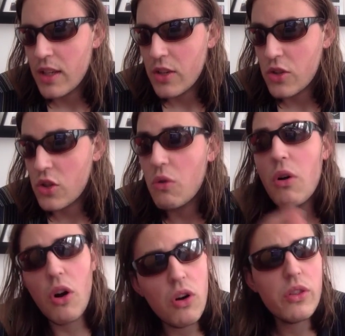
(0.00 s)
So
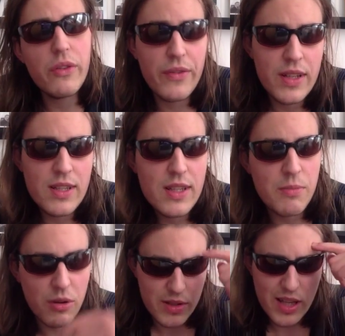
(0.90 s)
all the Wind
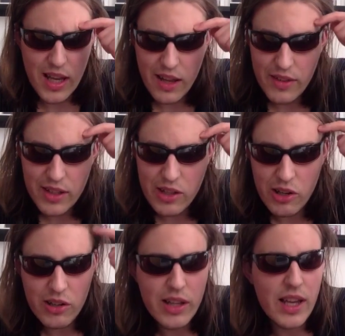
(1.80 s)
Smokes have a
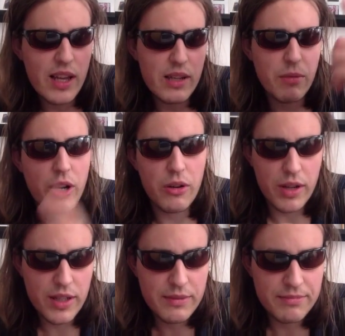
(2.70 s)
curly eyebrow,
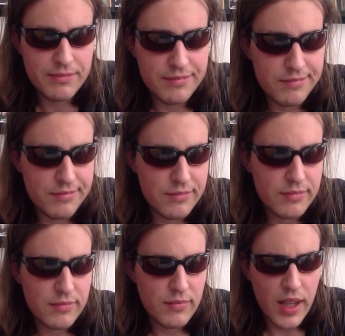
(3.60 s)
huh?
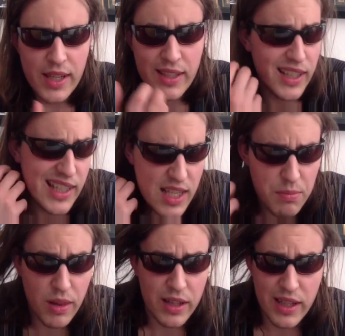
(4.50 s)
And I guess
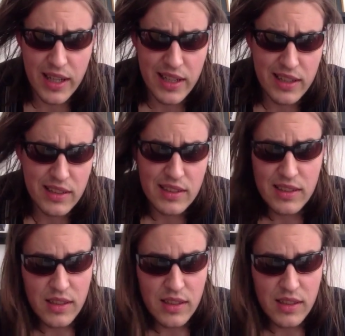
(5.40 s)
blonde hair.